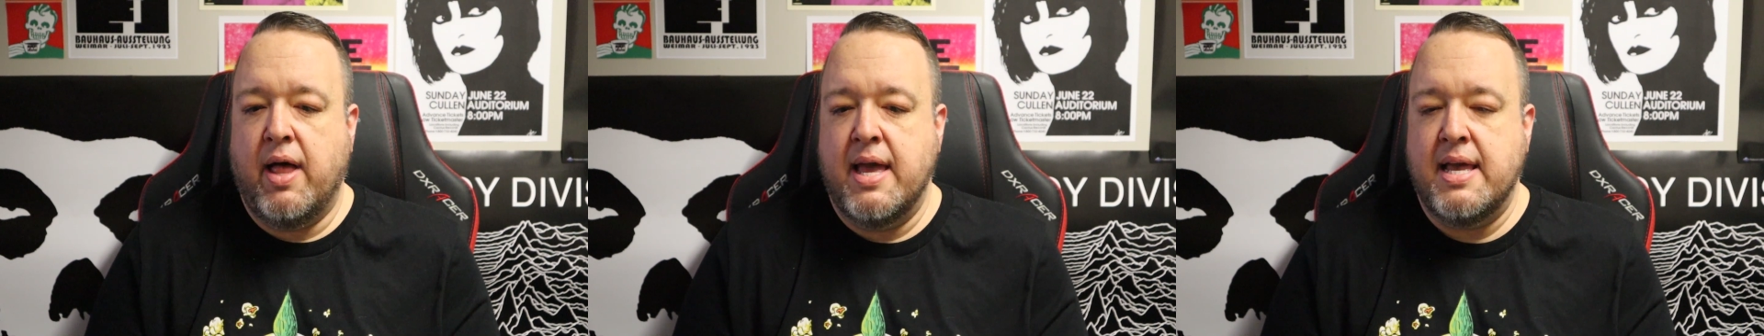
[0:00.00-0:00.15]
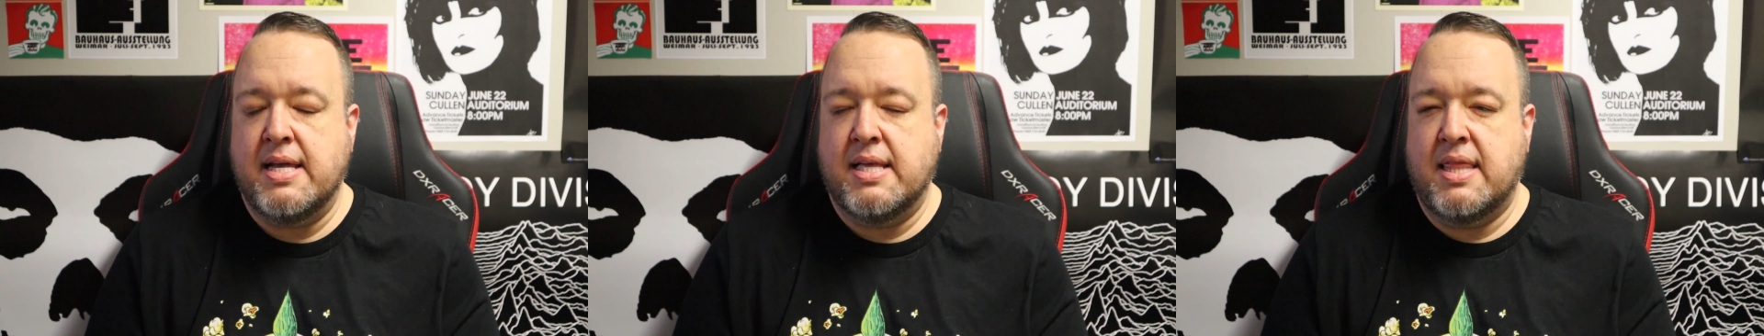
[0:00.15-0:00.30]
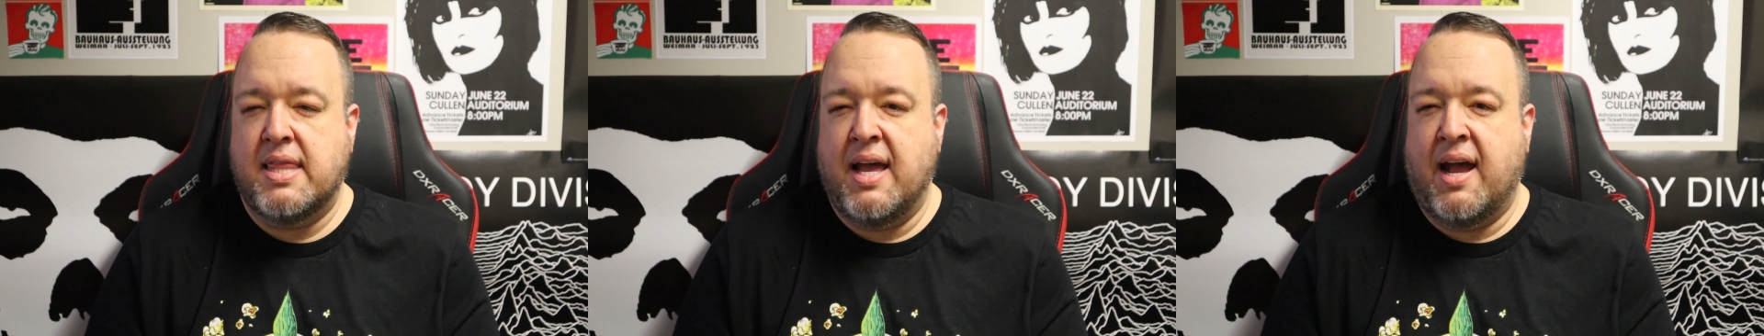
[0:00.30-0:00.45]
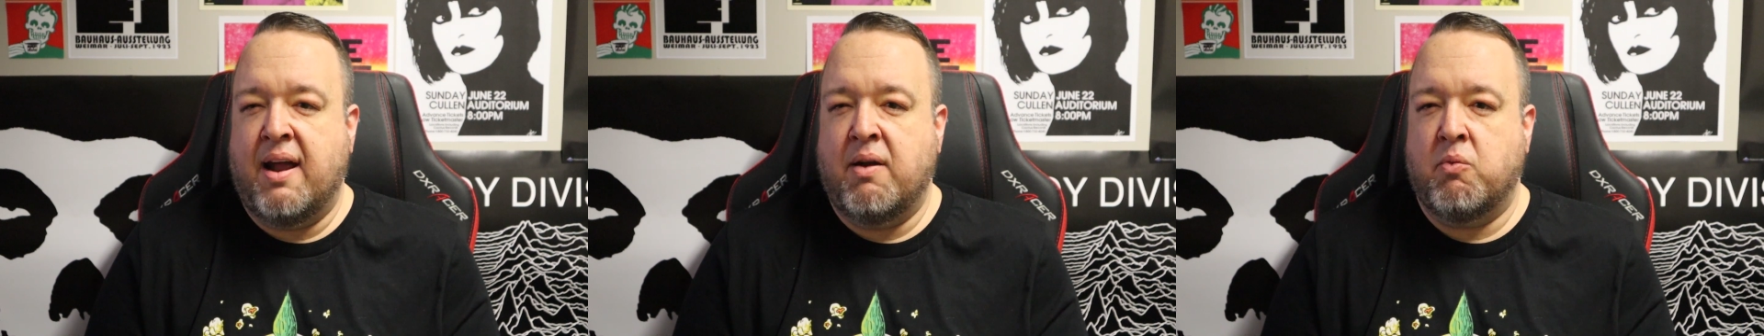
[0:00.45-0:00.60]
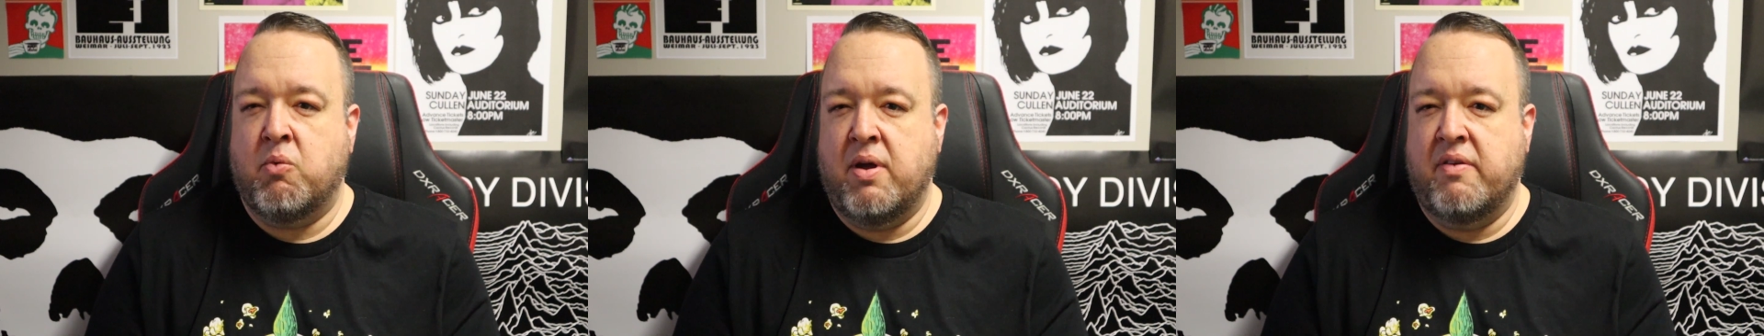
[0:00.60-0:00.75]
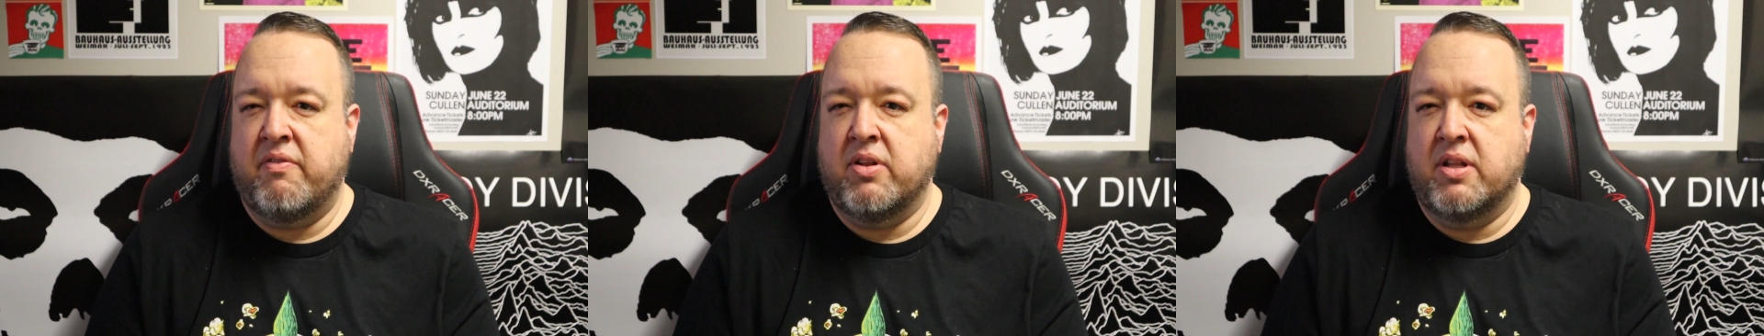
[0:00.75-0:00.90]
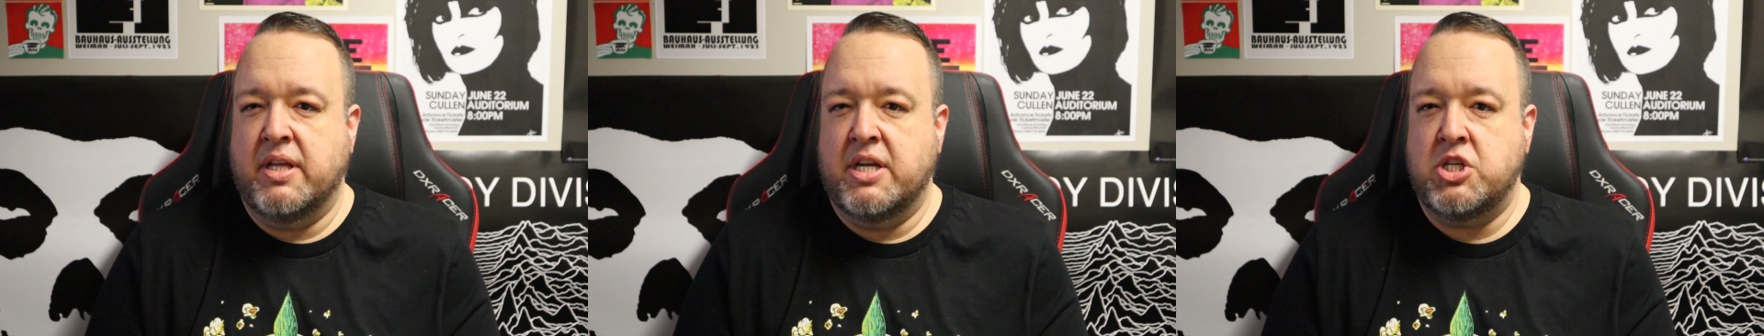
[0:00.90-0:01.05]
like that
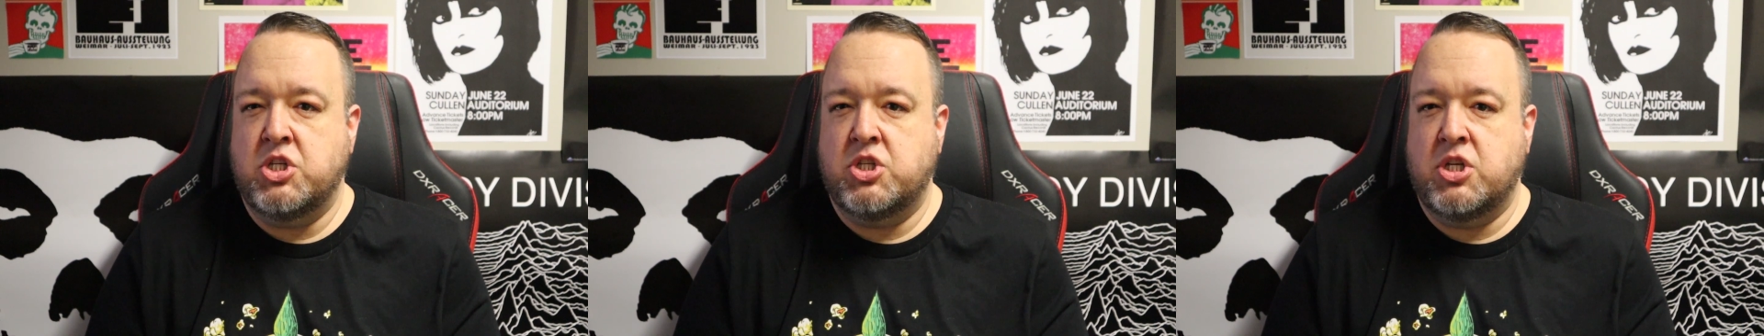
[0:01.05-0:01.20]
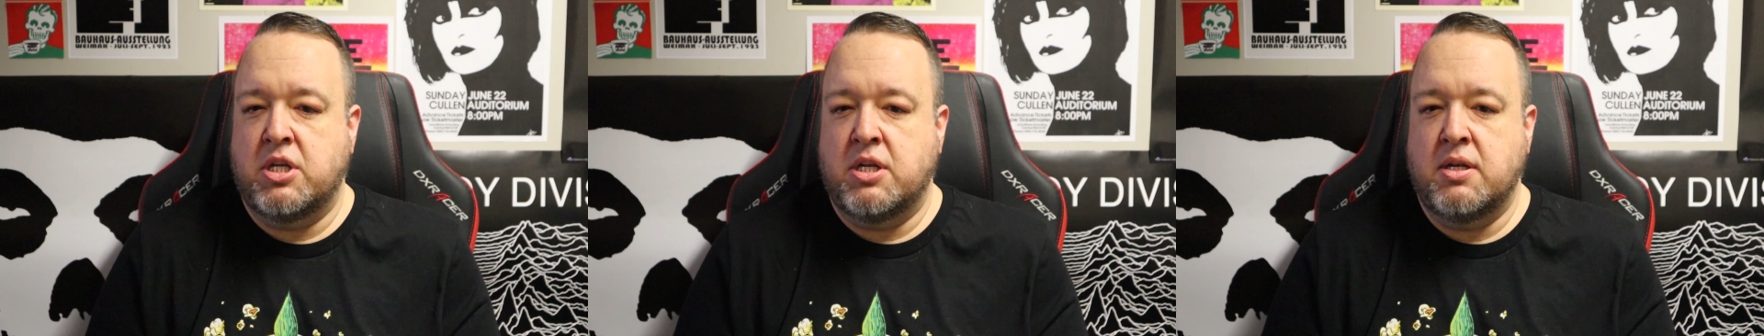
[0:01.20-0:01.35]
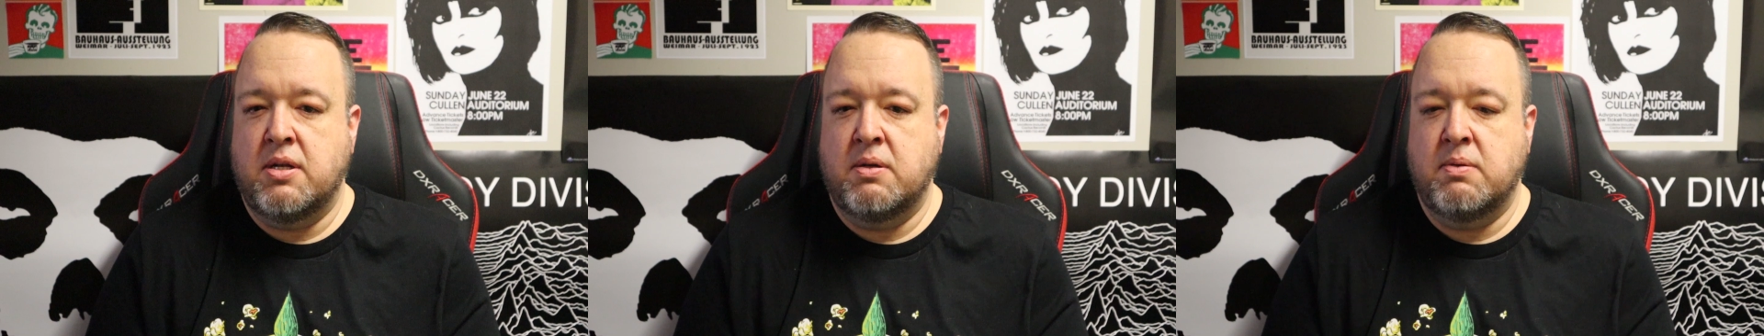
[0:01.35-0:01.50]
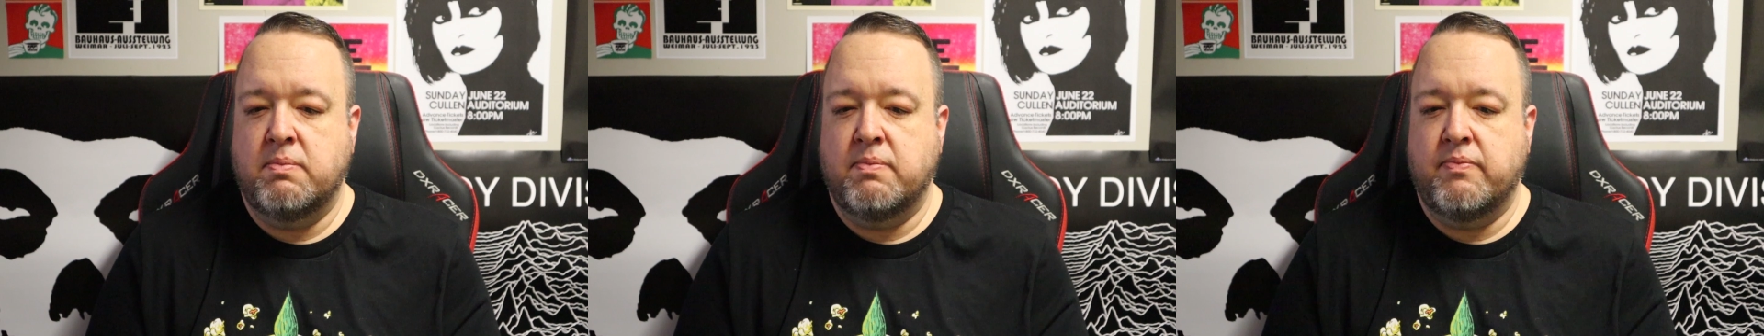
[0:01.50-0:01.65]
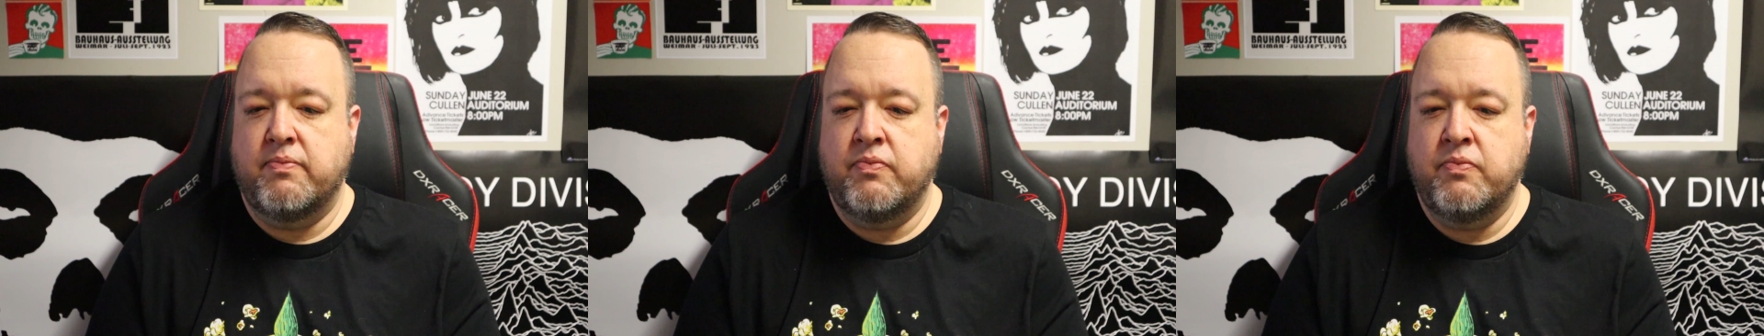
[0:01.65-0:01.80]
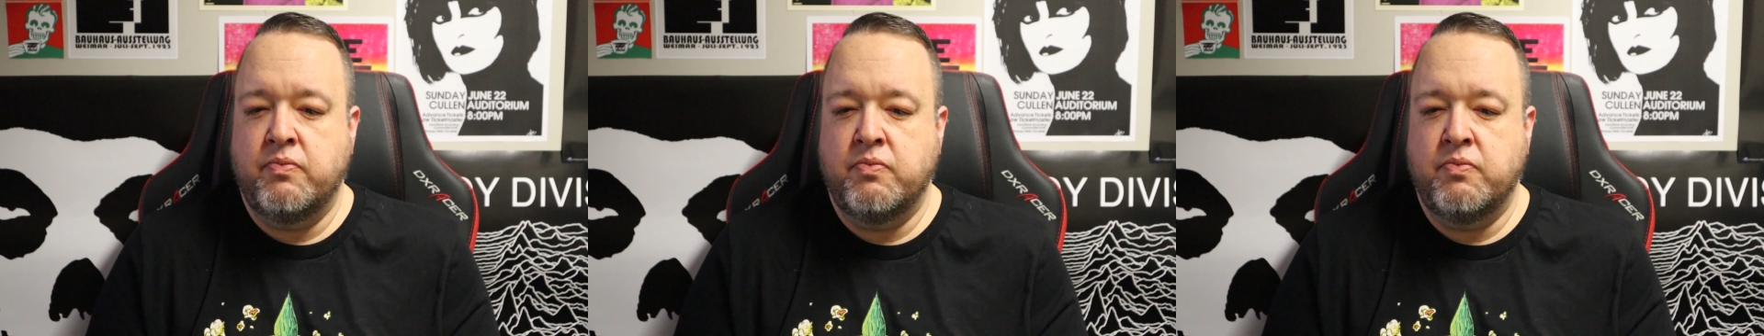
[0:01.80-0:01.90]
revelation